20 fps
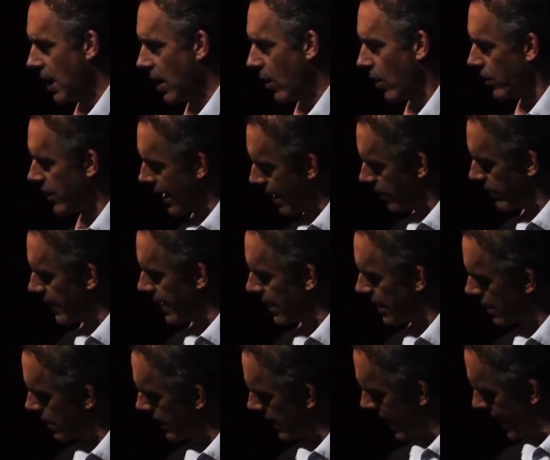Or now and
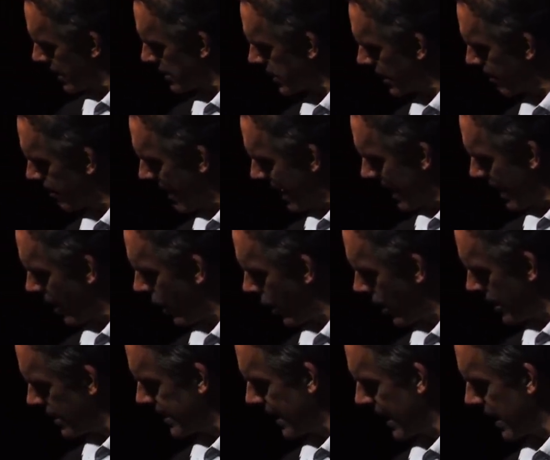then you can actually make
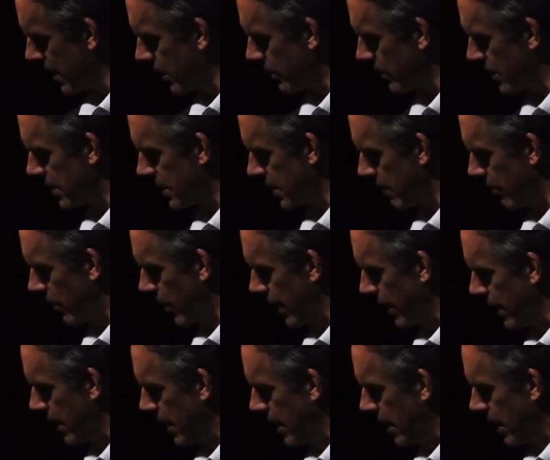contact with
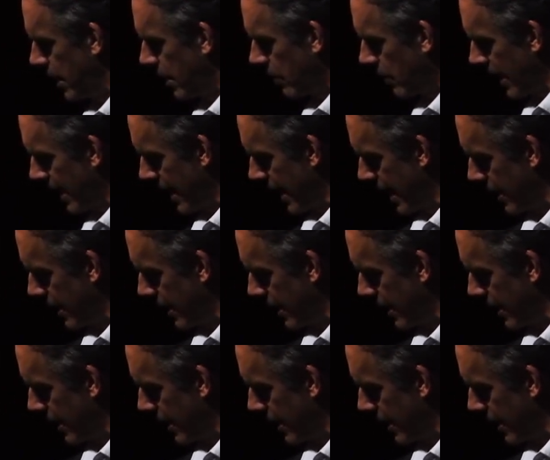someone right?